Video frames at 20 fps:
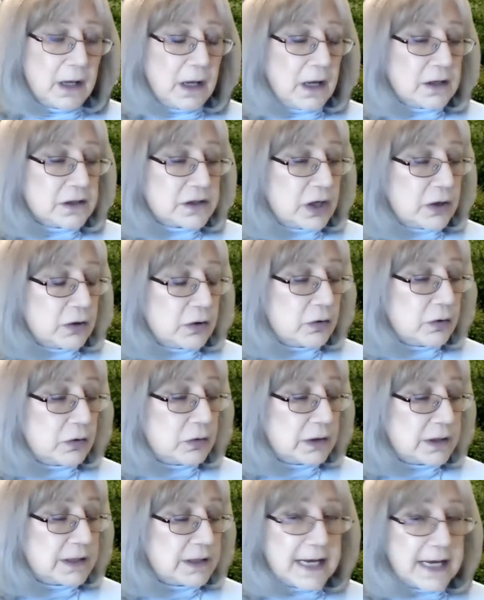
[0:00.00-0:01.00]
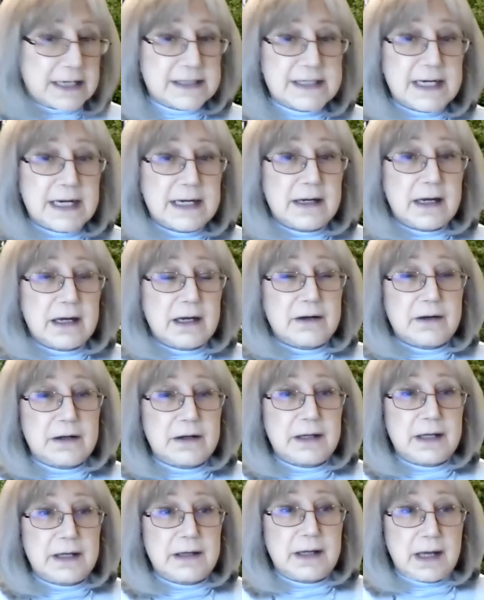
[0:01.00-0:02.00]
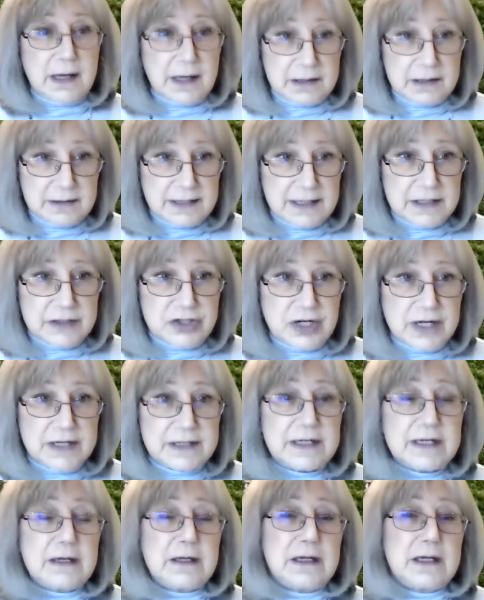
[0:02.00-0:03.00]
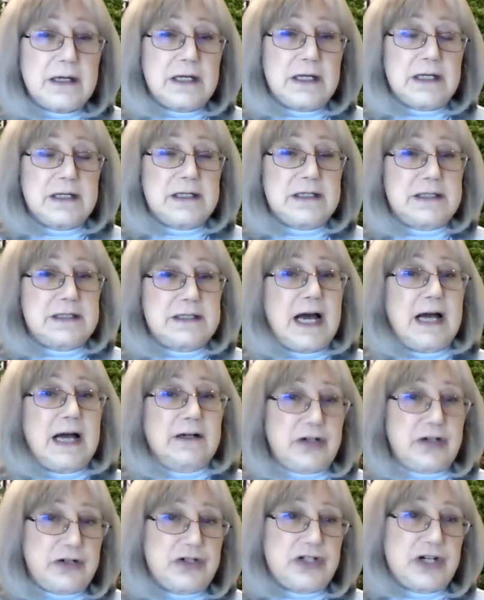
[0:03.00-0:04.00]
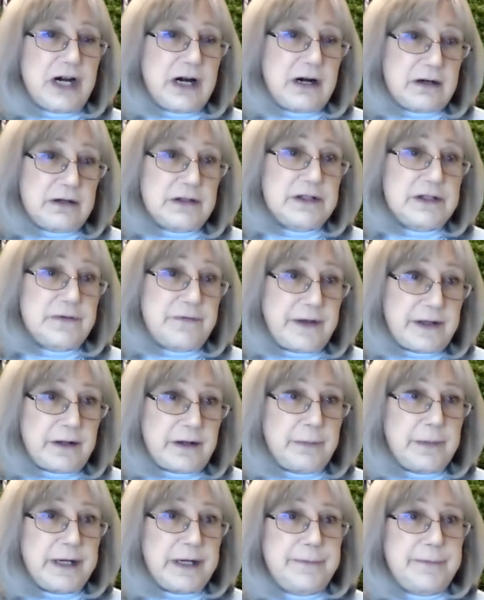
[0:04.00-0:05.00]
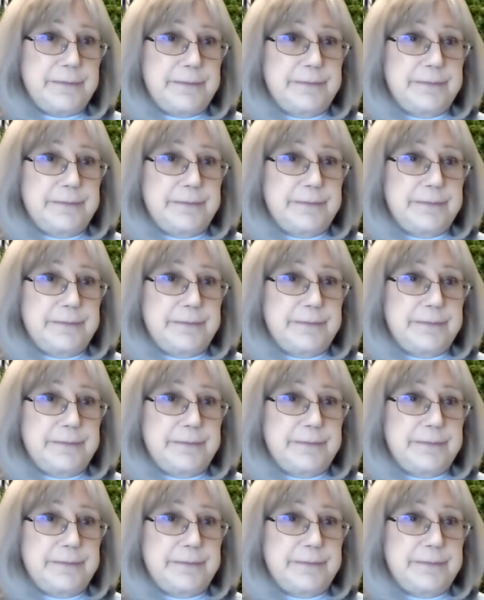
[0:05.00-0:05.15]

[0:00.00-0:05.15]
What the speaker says: So next on the agenda is Dr. Charles Feldman.